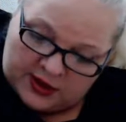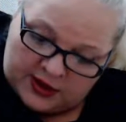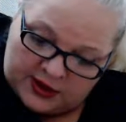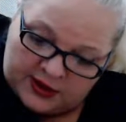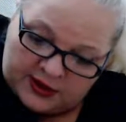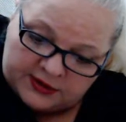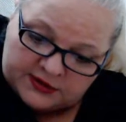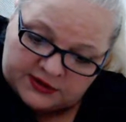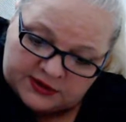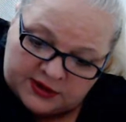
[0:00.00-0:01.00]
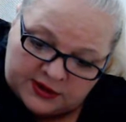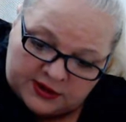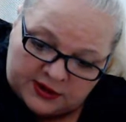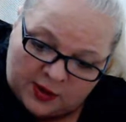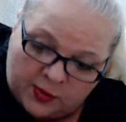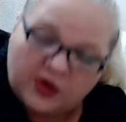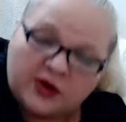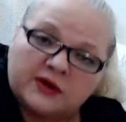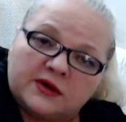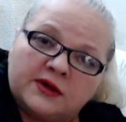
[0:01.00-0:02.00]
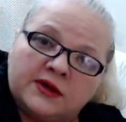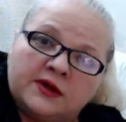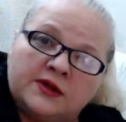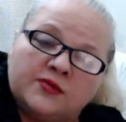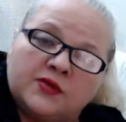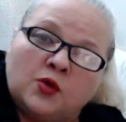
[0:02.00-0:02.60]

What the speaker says: And apparently